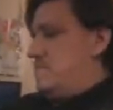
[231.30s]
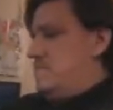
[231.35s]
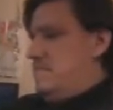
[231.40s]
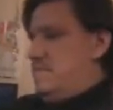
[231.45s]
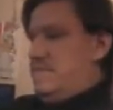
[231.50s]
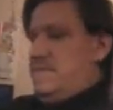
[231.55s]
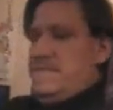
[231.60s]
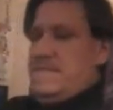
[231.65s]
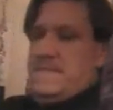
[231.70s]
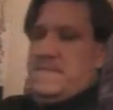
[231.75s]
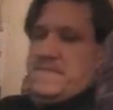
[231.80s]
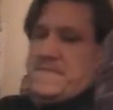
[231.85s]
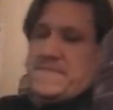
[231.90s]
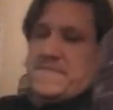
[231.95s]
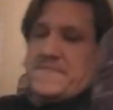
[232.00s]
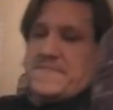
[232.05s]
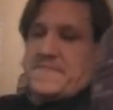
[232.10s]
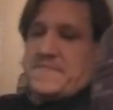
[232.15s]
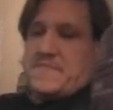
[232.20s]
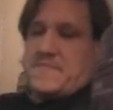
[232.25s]

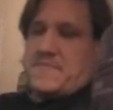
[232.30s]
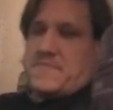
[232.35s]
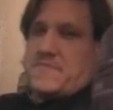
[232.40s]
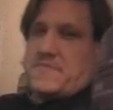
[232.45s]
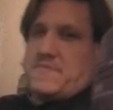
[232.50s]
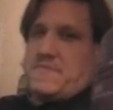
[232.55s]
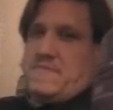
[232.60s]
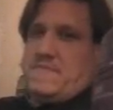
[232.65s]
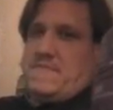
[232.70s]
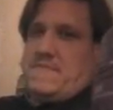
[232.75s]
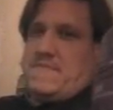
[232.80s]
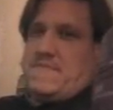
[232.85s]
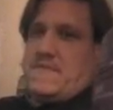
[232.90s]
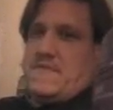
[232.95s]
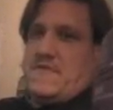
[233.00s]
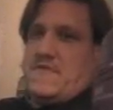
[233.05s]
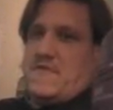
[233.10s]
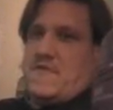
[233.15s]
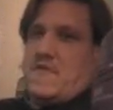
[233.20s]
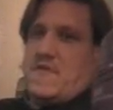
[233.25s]

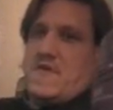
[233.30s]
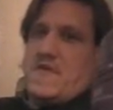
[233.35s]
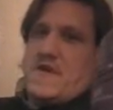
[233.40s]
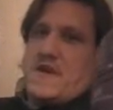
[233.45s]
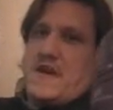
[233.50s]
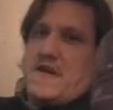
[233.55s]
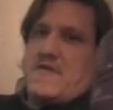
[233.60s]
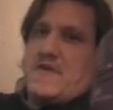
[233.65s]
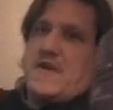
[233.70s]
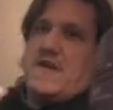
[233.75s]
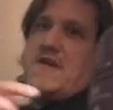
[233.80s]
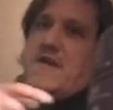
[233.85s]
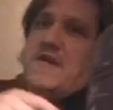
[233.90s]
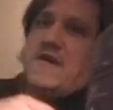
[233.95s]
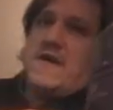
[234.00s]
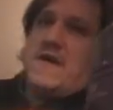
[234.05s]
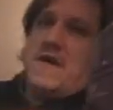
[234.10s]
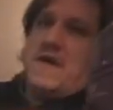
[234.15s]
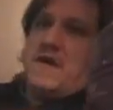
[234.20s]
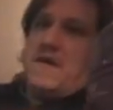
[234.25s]
so there you have it.
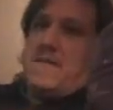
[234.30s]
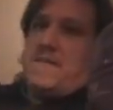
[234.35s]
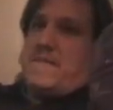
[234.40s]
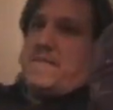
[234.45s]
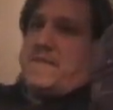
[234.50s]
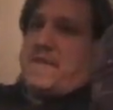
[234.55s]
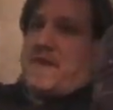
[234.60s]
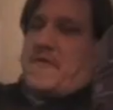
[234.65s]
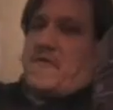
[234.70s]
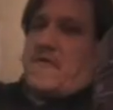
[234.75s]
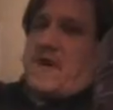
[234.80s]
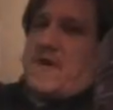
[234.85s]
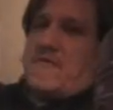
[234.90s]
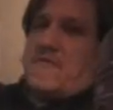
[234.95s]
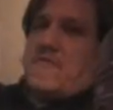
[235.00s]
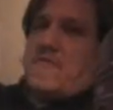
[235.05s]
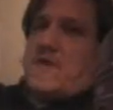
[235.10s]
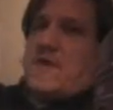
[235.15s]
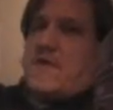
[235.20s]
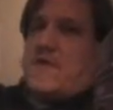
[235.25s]
Um, my right
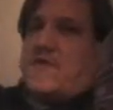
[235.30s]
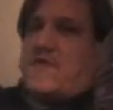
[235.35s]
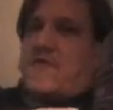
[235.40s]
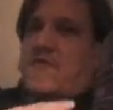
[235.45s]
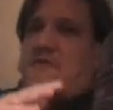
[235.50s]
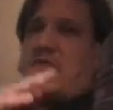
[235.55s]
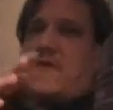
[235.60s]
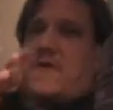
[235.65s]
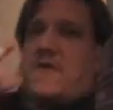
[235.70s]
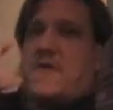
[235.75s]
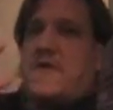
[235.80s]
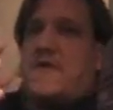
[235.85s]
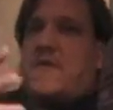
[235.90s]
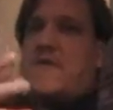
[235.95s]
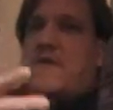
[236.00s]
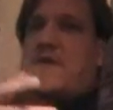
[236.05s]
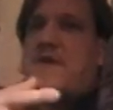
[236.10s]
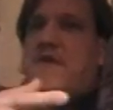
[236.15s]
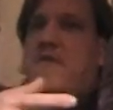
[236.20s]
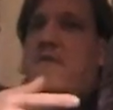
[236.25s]
wrist started
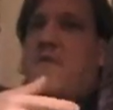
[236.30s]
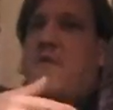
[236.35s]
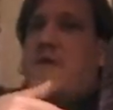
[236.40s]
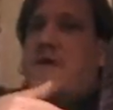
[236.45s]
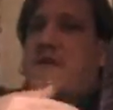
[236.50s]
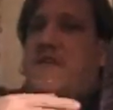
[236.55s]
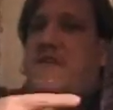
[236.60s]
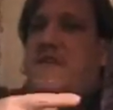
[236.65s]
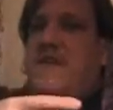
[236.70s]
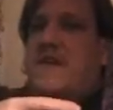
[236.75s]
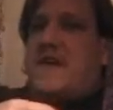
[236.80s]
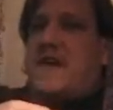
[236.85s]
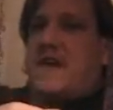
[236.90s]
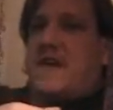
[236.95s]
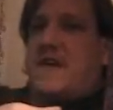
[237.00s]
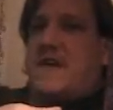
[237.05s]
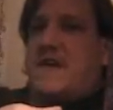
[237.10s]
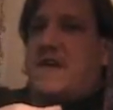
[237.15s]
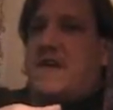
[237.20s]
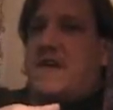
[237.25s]
hurting at work today.
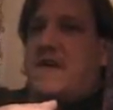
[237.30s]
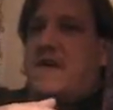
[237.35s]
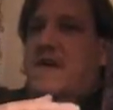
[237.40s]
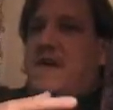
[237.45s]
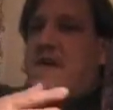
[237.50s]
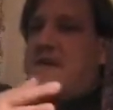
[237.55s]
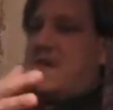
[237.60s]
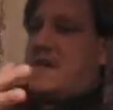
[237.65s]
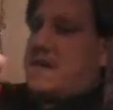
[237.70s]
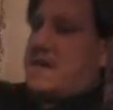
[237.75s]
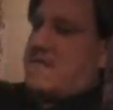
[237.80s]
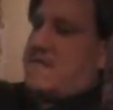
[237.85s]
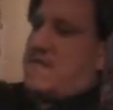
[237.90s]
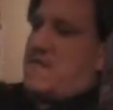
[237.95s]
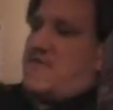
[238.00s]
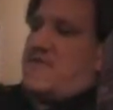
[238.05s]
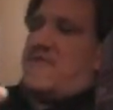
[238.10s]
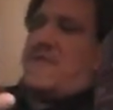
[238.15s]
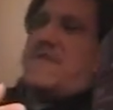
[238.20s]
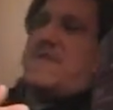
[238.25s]
It
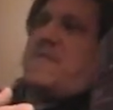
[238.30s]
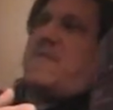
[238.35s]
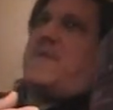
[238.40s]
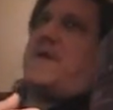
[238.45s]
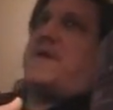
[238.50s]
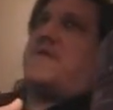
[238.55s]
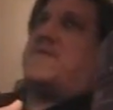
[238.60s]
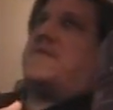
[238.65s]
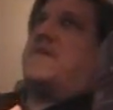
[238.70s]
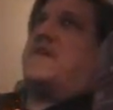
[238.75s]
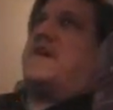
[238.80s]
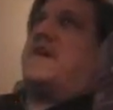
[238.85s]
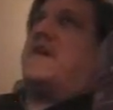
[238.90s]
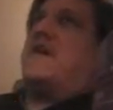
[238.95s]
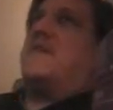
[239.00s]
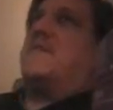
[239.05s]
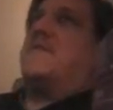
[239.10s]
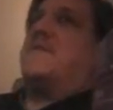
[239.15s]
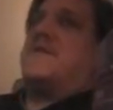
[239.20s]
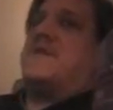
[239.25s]
feels a little better
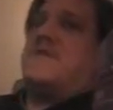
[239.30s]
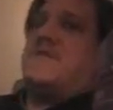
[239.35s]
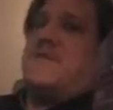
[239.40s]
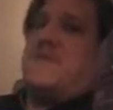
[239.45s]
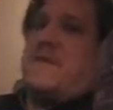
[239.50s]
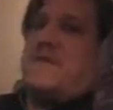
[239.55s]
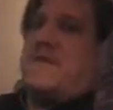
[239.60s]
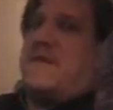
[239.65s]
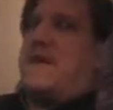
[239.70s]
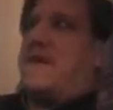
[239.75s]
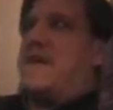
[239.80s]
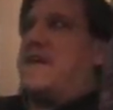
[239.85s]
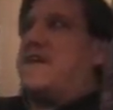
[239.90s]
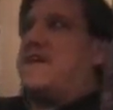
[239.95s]
now, but it's been like,